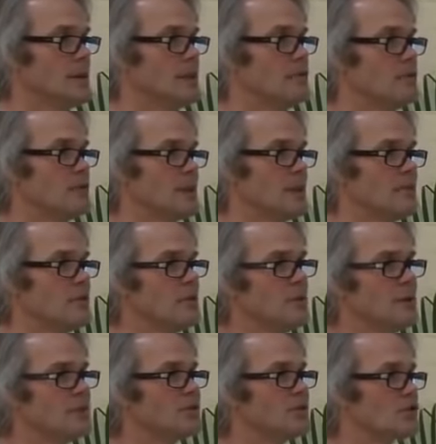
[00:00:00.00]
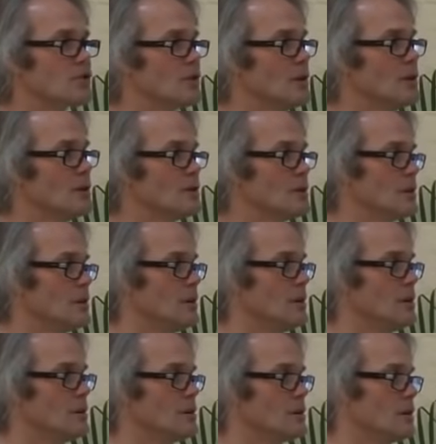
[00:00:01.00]
If you give them a, a,
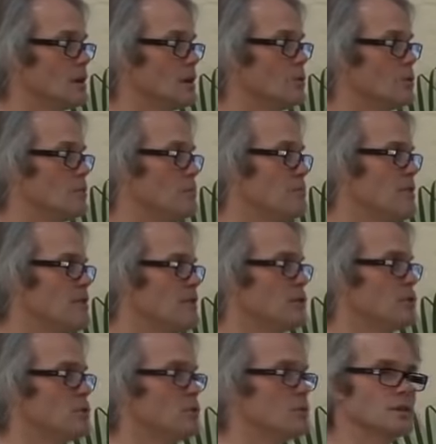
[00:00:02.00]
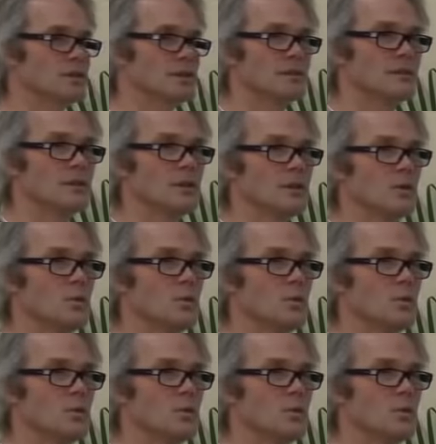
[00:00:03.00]
a, a mineral water,